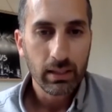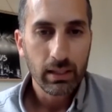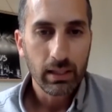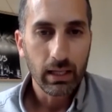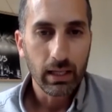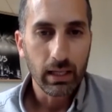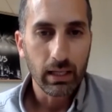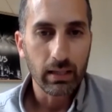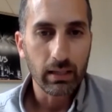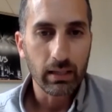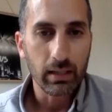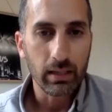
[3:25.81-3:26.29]

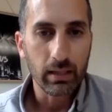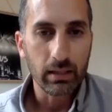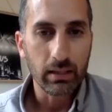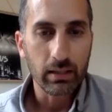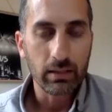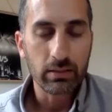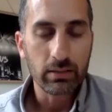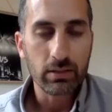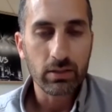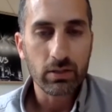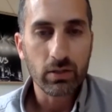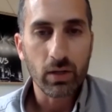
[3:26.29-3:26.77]

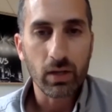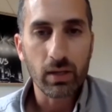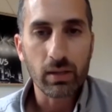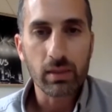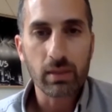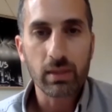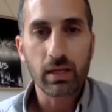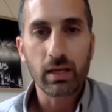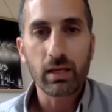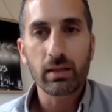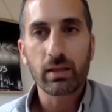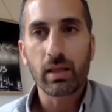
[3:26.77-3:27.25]
And so I
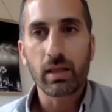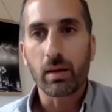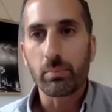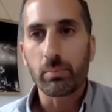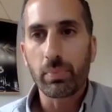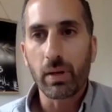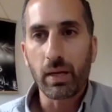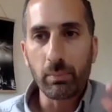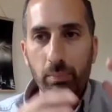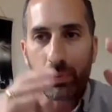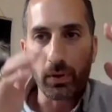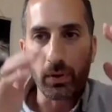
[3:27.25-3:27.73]
think that
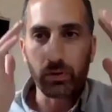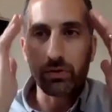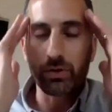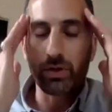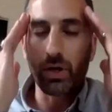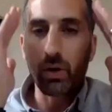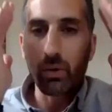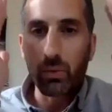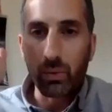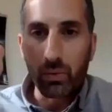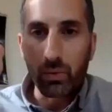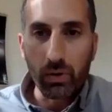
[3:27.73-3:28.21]
people
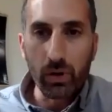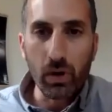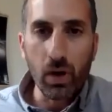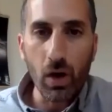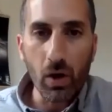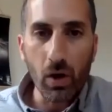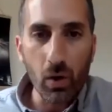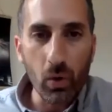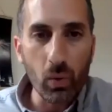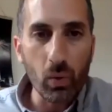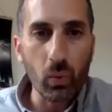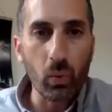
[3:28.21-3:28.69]
don't
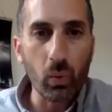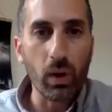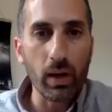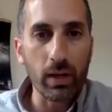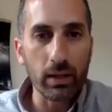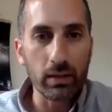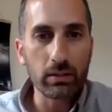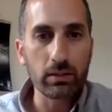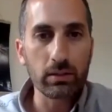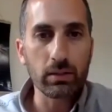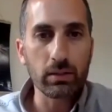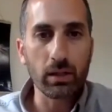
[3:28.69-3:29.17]
know what
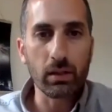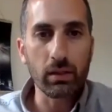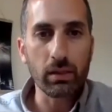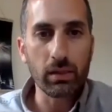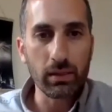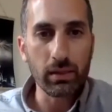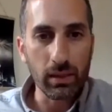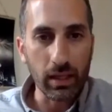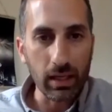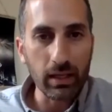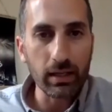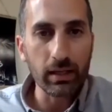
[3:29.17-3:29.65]
to
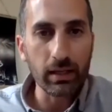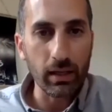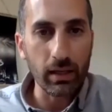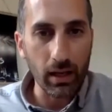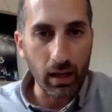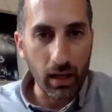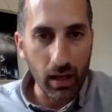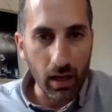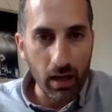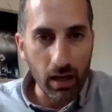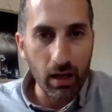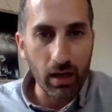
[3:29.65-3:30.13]
think
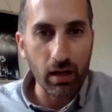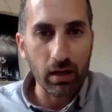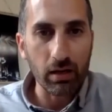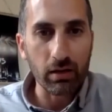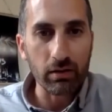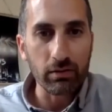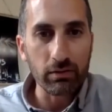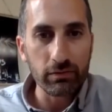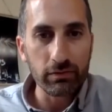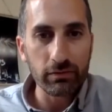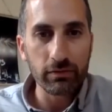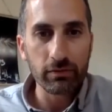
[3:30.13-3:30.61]

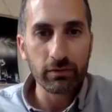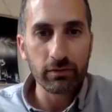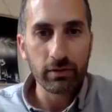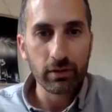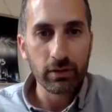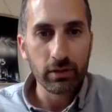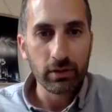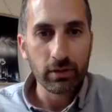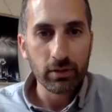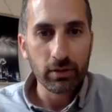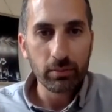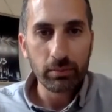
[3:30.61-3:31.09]
of
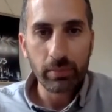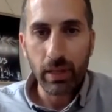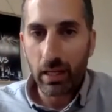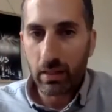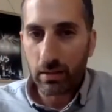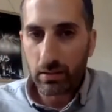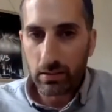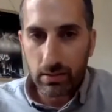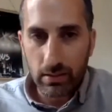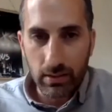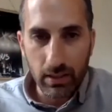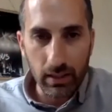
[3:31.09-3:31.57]

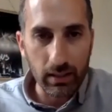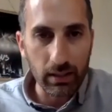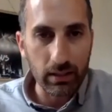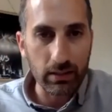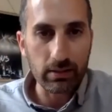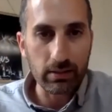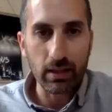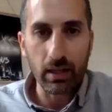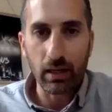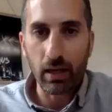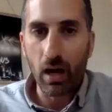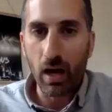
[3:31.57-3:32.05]

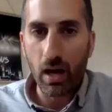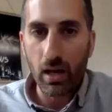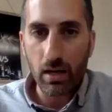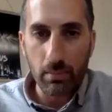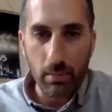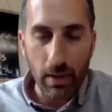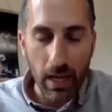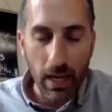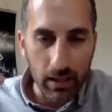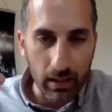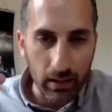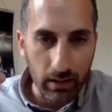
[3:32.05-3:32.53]
Palestinians. They
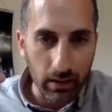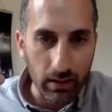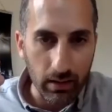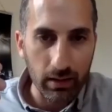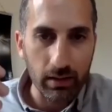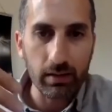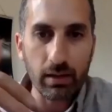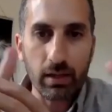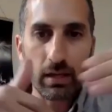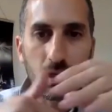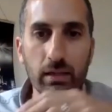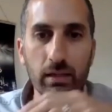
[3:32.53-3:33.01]
automatically
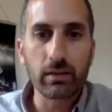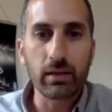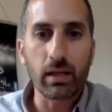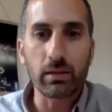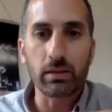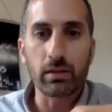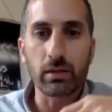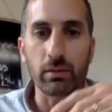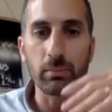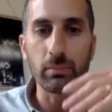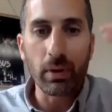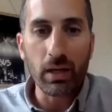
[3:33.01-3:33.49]
think that
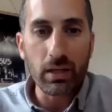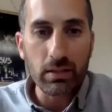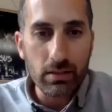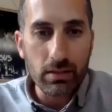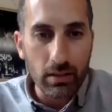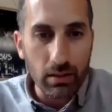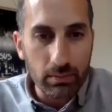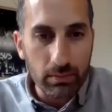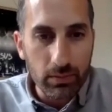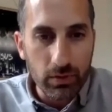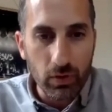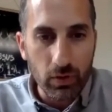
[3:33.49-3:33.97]
they're
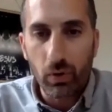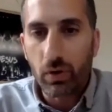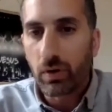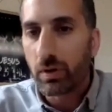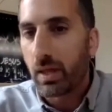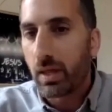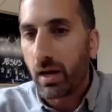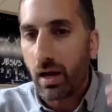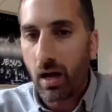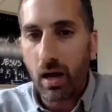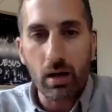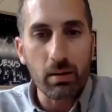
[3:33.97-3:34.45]
Muslims, or
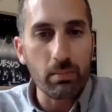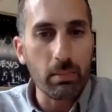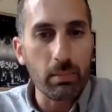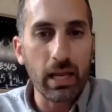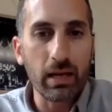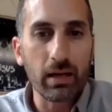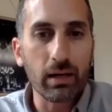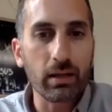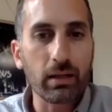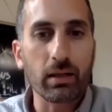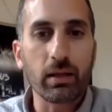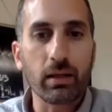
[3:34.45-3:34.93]
they
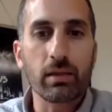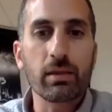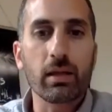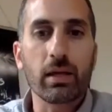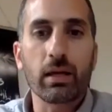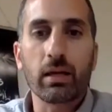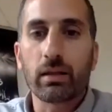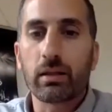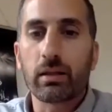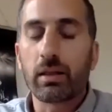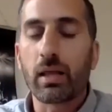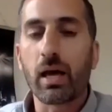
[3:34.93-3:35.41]
automatically
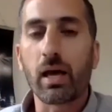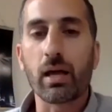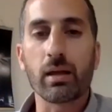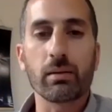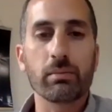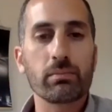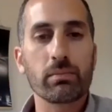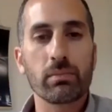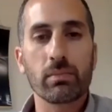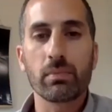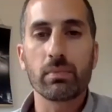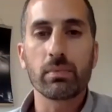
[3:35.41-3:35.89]
think
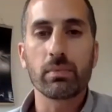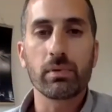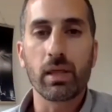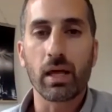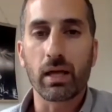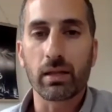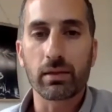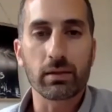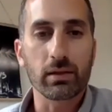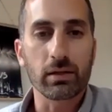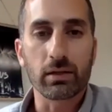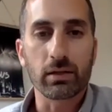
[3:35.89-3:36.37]

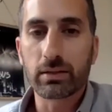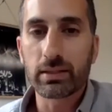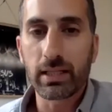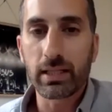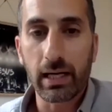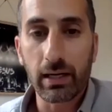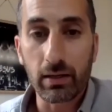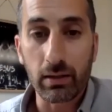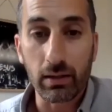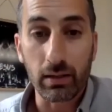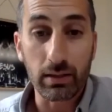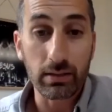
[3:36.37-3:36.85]
that they're
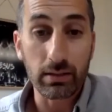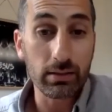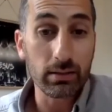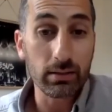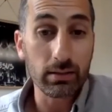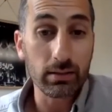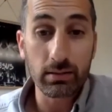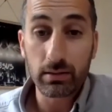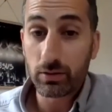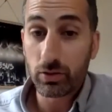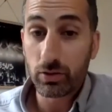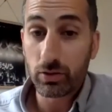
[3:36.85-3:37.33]

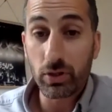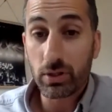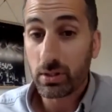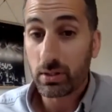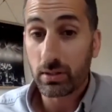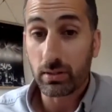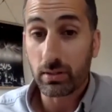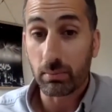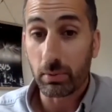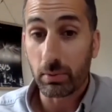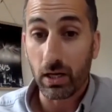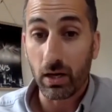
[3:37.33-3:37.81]
terrorists,
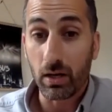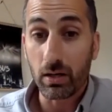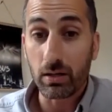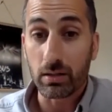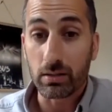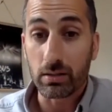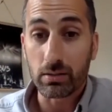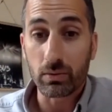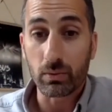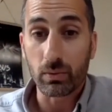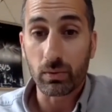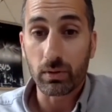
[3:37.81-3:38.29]
just to be
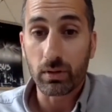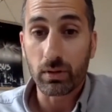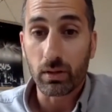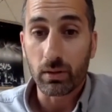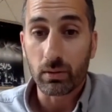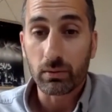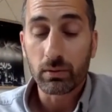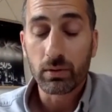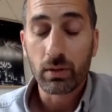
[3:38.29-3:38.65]
honest with you.